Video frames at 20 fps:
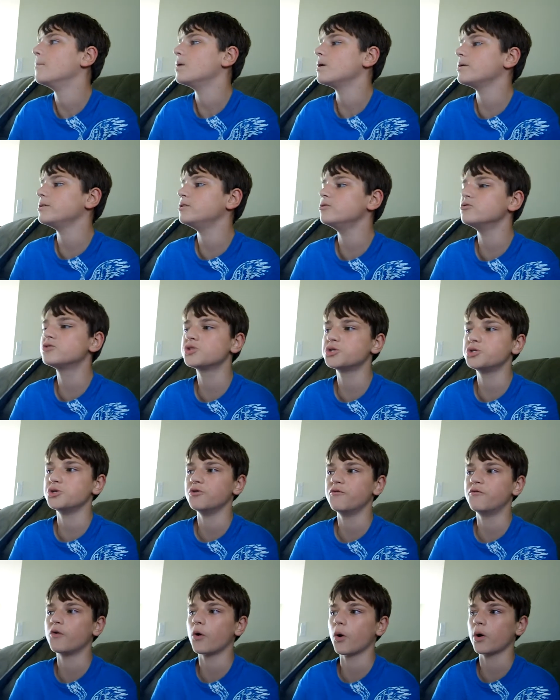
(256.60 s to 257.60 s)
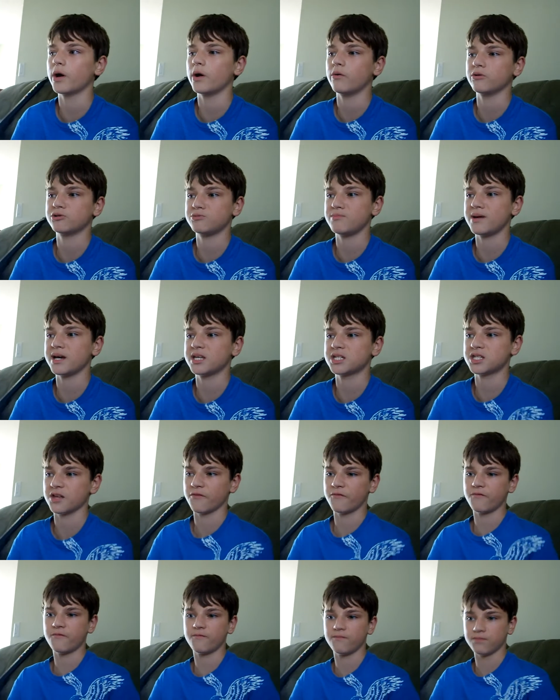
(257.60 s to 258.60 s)
It uses Euphoria, which makes
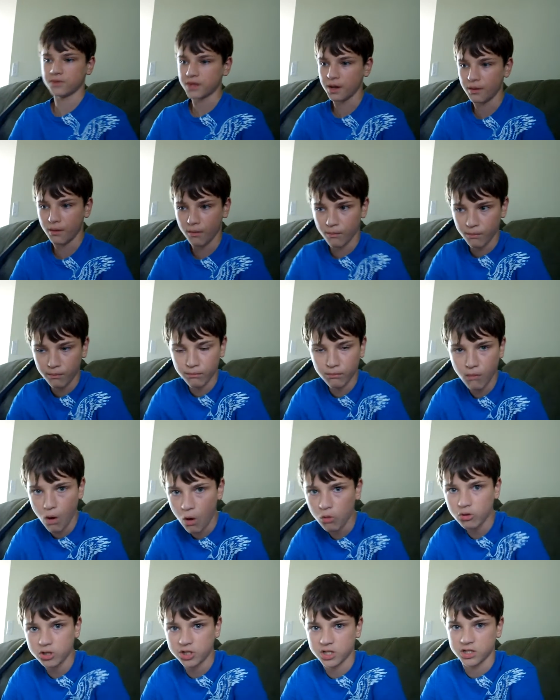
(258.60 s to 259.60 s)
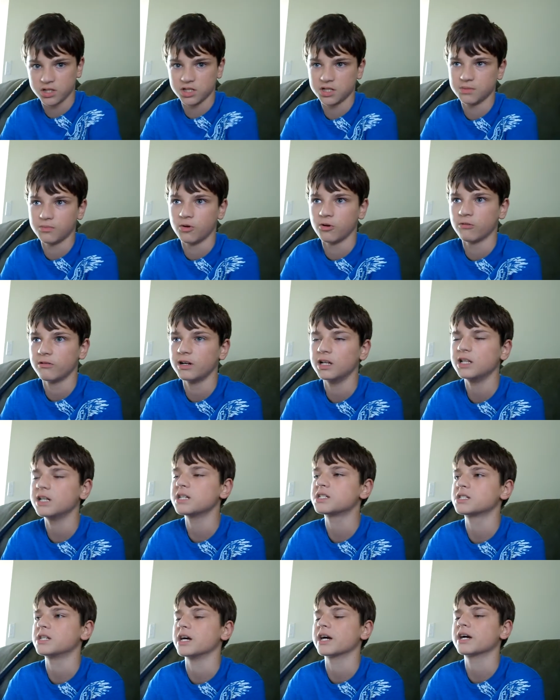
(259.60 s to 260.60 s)
the emotions more
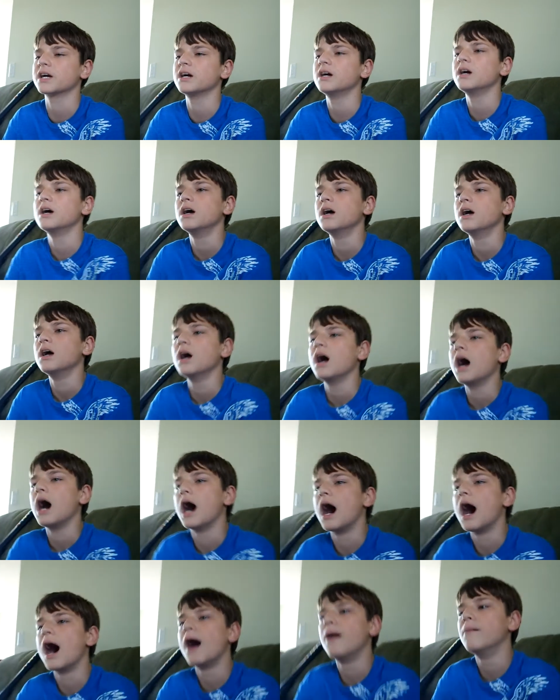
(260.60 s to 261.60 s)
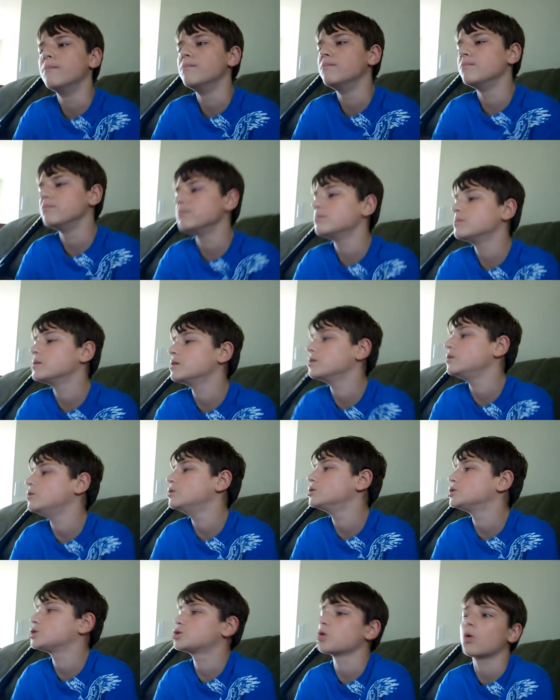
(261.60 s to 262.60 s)
realistic. The
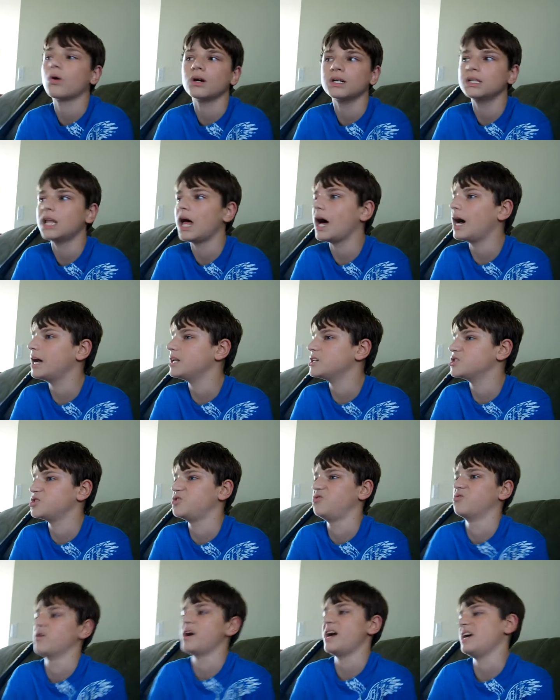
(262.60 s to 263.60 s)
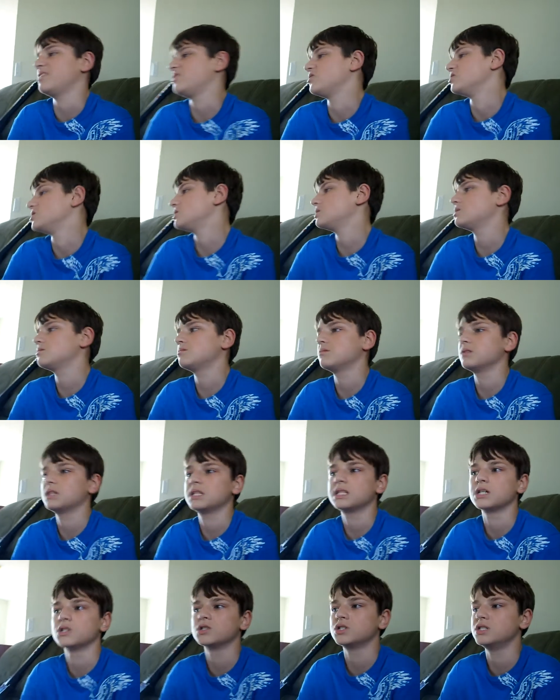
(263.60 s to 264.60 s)
storyline is great.
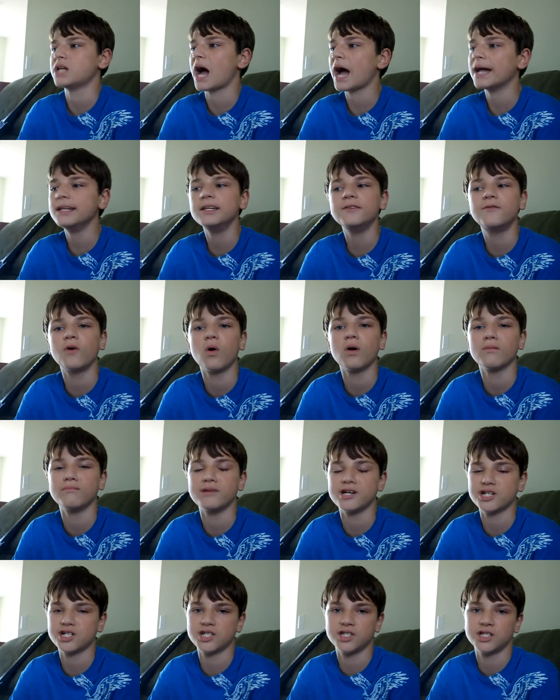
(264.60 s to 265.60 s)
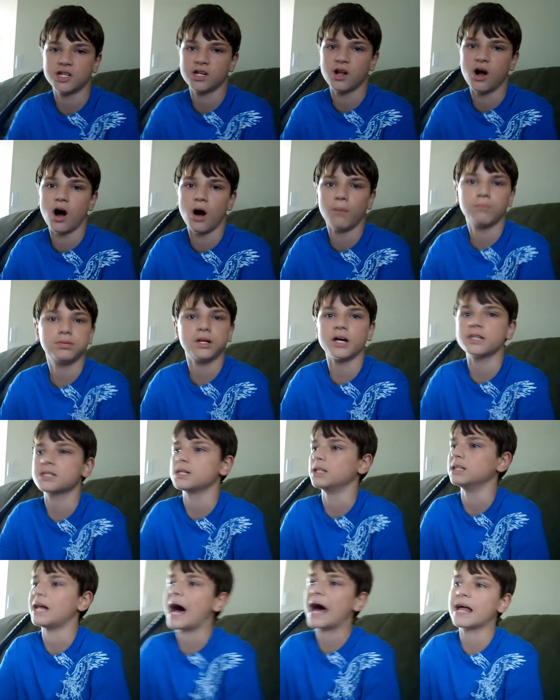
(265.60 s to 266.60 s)
There's 94 missions in all, plus
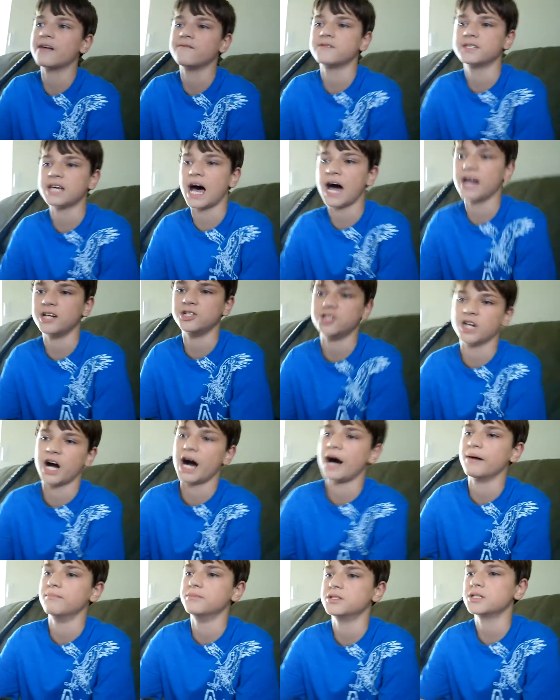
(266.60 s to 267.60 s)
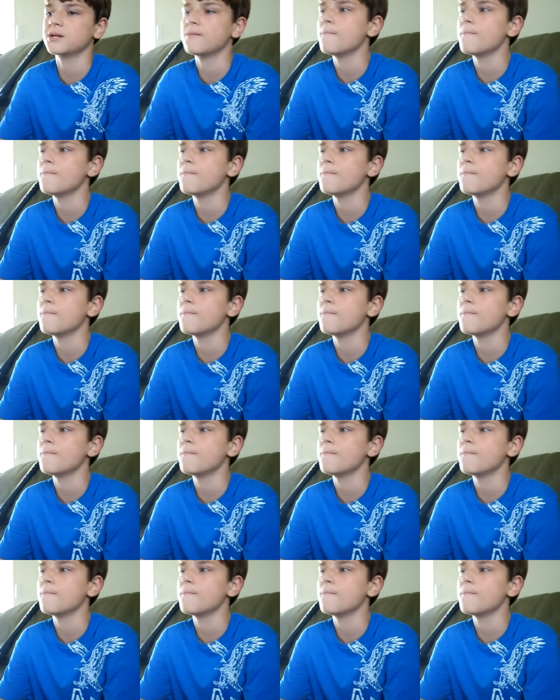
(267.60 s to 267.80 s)
a lot of side jobs.